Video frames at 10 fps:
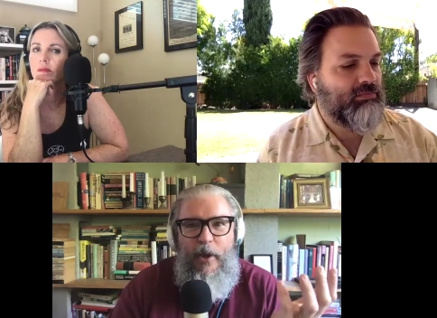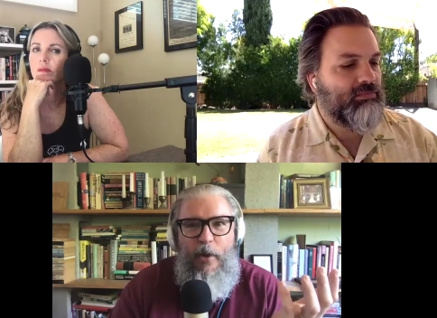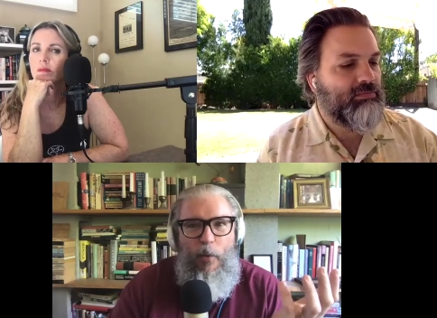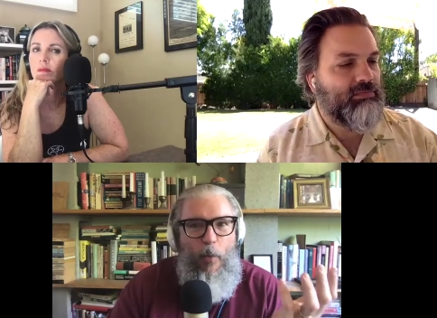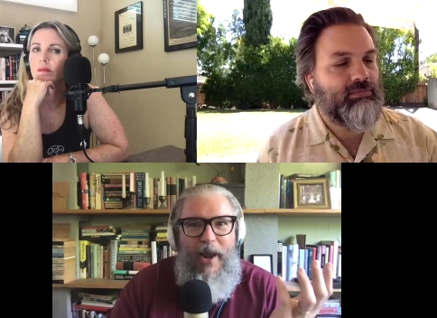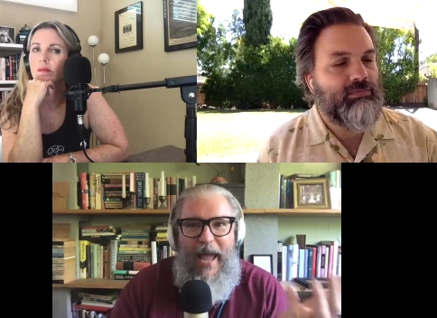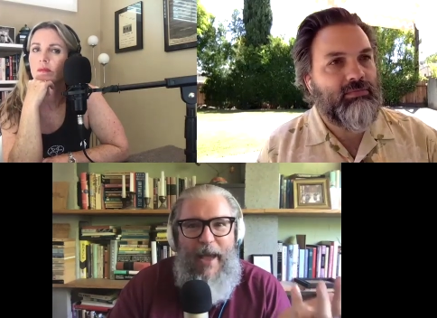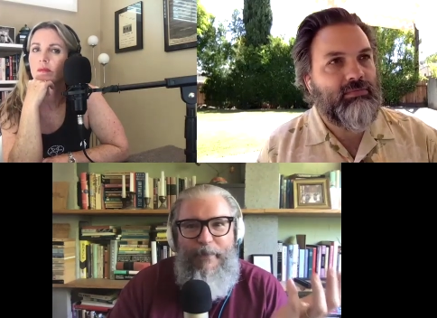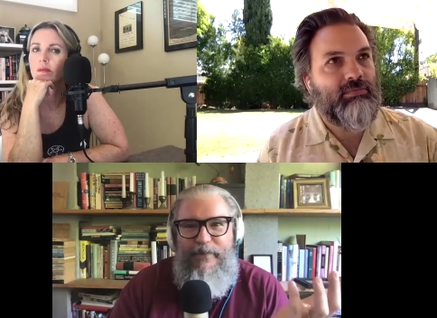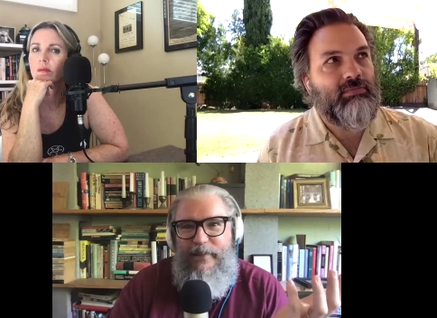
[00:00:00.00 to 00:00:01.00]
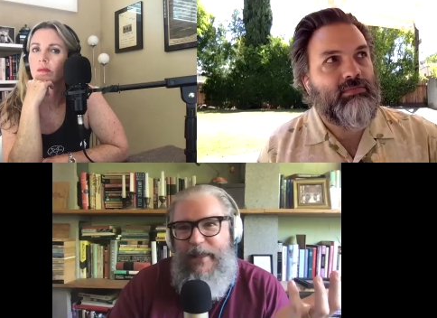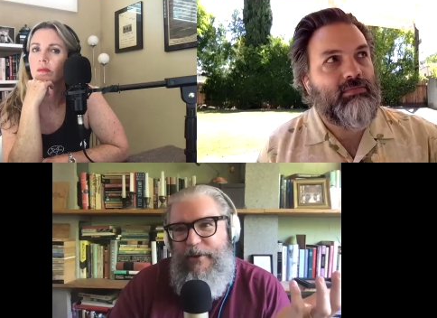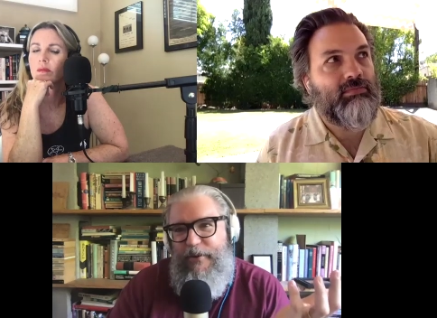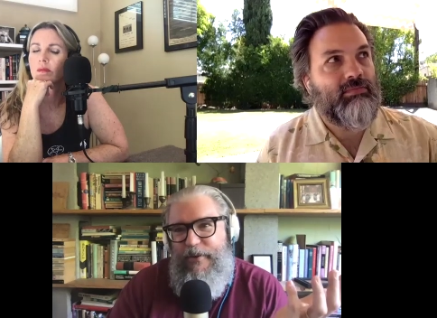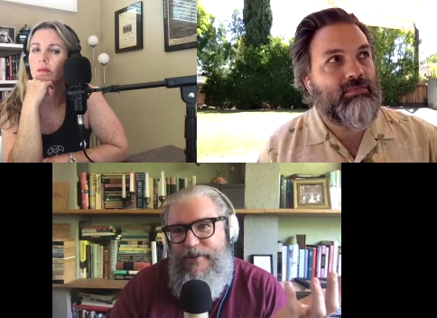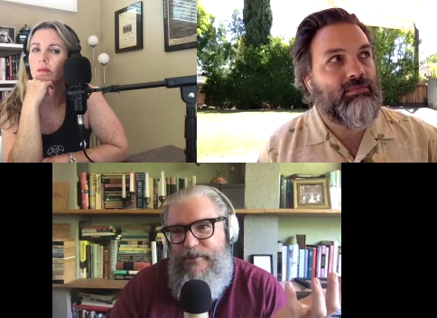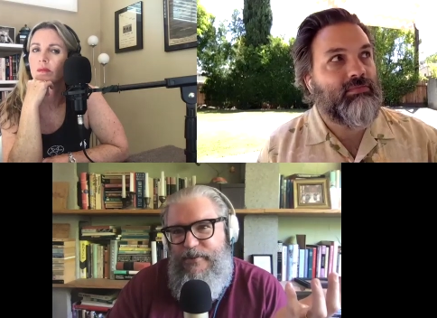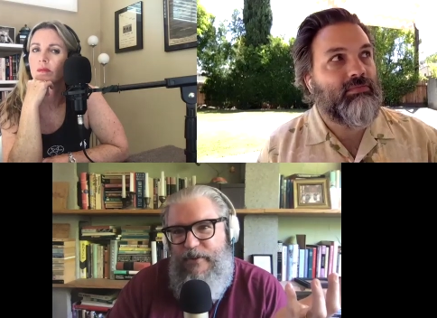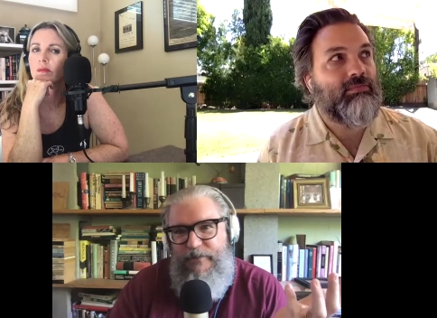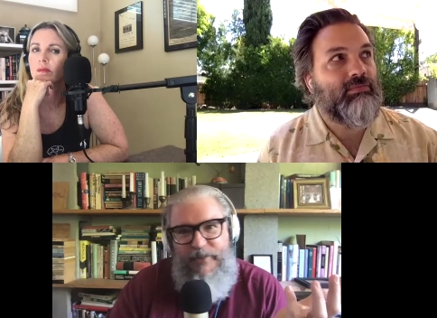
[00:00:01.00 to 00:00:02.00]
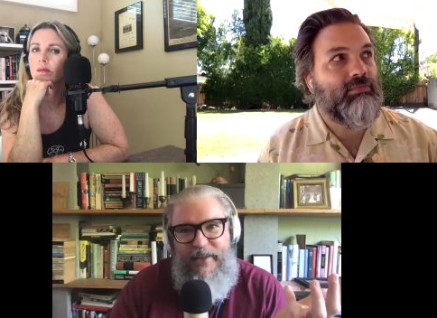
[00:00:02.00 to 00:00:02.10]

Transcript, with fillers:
Speaker 1: What happens later is of less